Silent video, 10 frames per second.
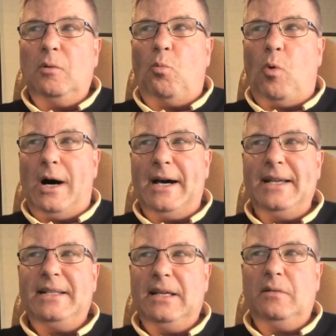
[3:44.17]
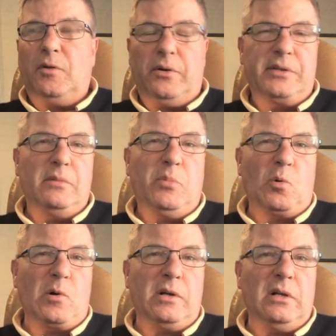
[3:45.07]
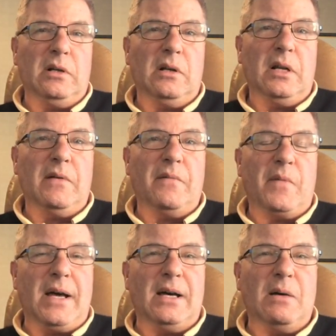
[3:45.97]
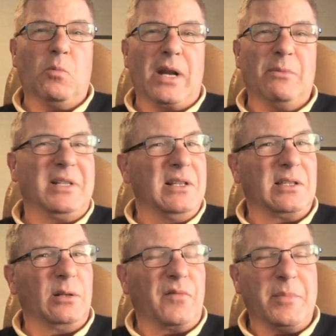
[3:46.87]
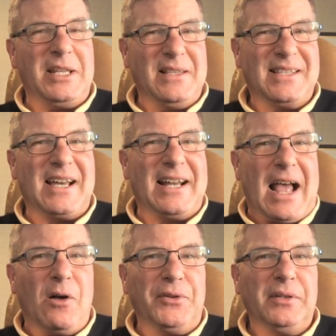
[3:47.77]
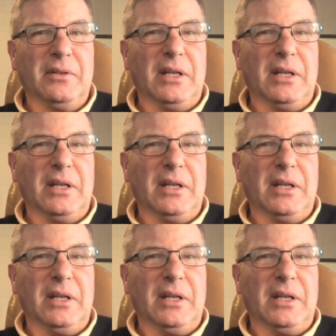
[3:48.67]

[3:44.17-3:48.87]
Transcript: why Data Vault is important. What I would consider from the inside out.